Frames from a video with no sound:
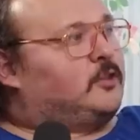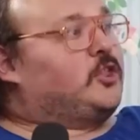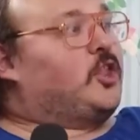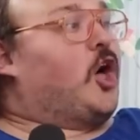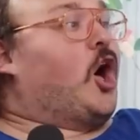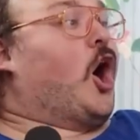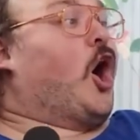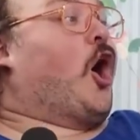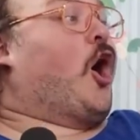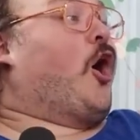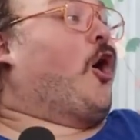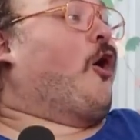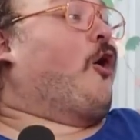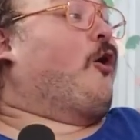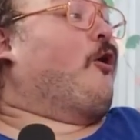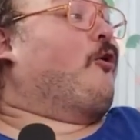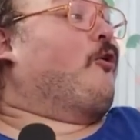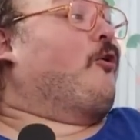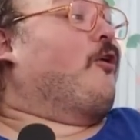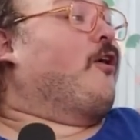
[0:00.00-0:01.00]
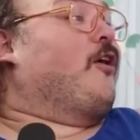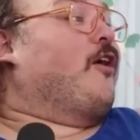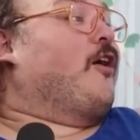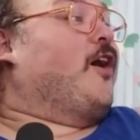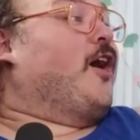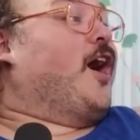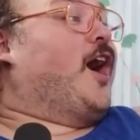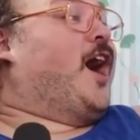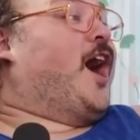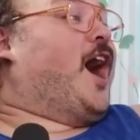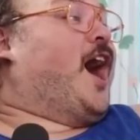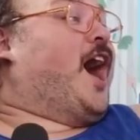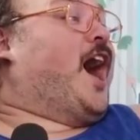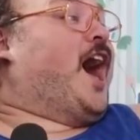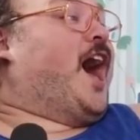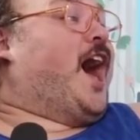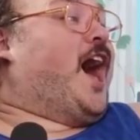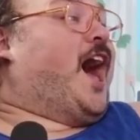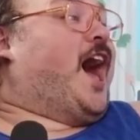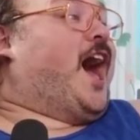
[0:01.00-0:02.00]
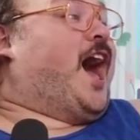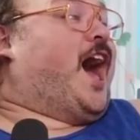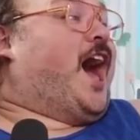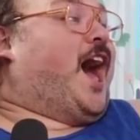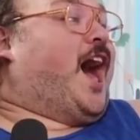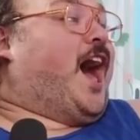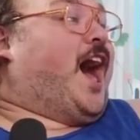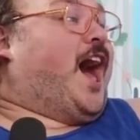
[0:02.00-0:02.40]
No. And- but he's a